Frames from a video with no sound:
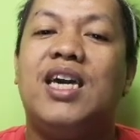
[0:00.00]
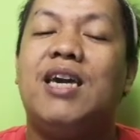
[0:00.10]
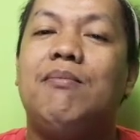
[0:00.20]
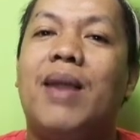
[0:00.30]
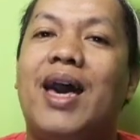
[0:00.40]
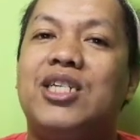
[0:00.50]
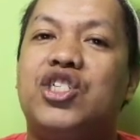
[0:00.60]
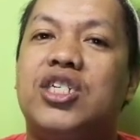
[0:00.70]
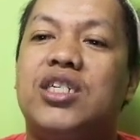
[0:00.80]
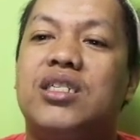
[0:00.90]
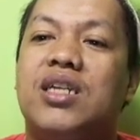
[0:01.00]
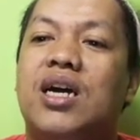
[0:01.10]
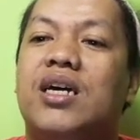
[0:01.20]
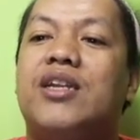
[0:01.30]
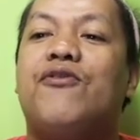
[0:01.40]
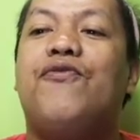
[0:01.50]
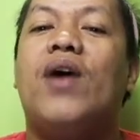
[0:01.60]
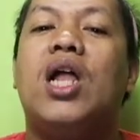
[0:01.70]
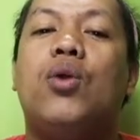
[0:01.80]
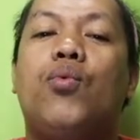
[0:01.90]
Imagine the
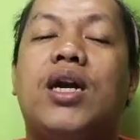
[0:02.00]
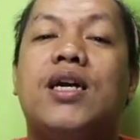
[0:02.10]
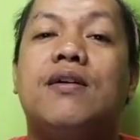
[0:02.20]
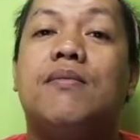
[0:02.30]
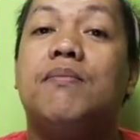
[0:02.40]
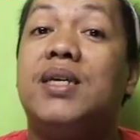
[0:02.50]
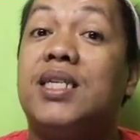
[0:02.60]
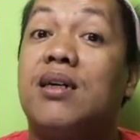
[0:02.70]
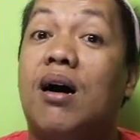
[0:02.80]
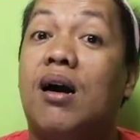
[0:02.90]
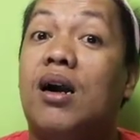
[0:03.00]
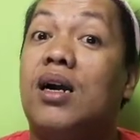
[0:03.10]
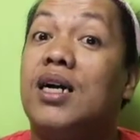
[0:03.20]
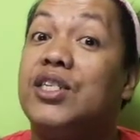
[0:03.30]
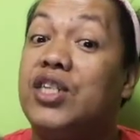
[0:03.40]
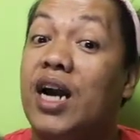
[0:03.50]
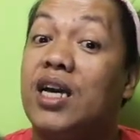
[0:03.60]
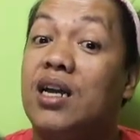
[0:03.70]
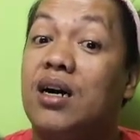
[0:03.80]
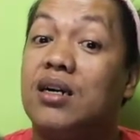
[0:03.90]
following bizarre
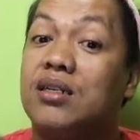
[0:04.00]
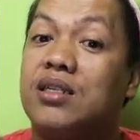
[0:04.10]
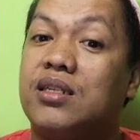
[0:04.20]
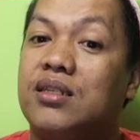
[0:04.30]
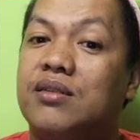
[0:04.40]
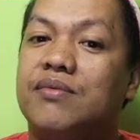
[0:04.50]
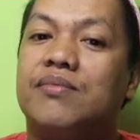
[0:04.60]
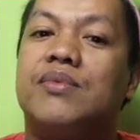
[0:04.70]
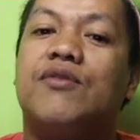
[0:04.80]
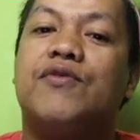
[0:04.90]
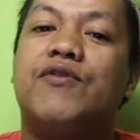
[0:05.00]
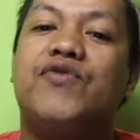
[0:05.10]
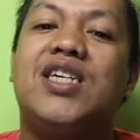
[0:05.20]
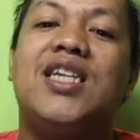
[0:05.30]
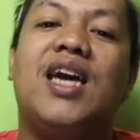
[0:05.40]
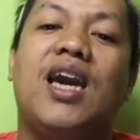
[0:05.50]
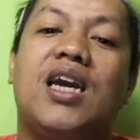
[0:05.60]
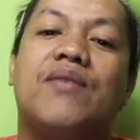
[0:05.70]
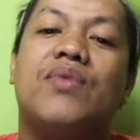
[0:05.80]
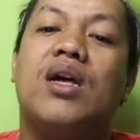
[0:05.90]
dialogues.
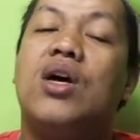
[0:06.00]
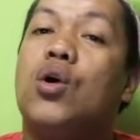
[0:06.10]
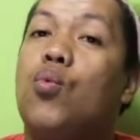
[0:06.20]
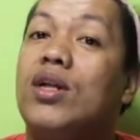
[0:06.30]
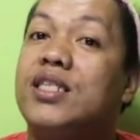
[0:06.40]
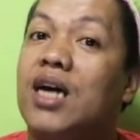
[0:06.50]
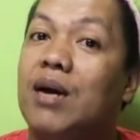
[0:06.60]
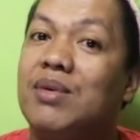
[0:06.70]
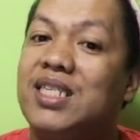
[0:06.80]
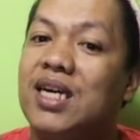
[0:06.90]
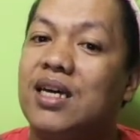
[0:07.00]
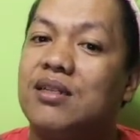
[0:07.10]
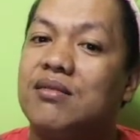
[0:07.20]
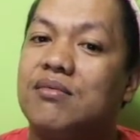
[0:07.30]
15A. What time is it?